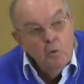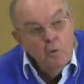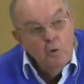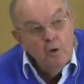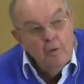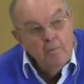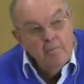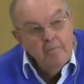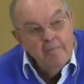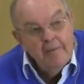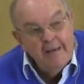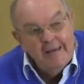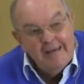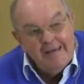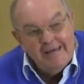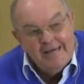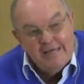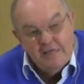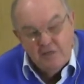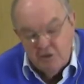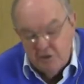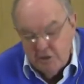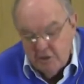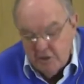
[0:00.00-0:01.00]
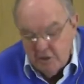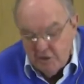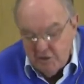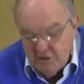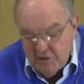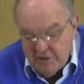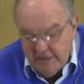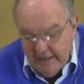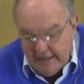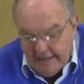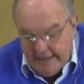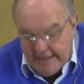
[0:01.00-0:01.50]
were made to
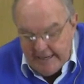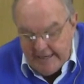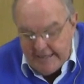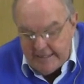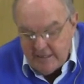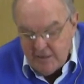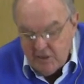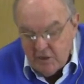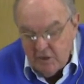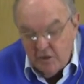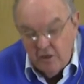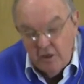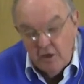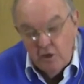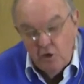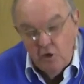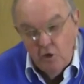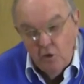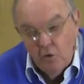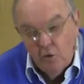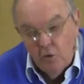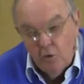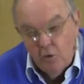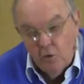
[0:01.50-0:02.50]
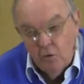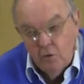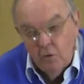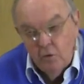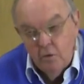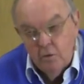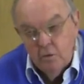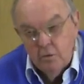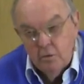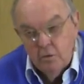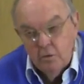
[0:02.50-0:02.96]
die to the law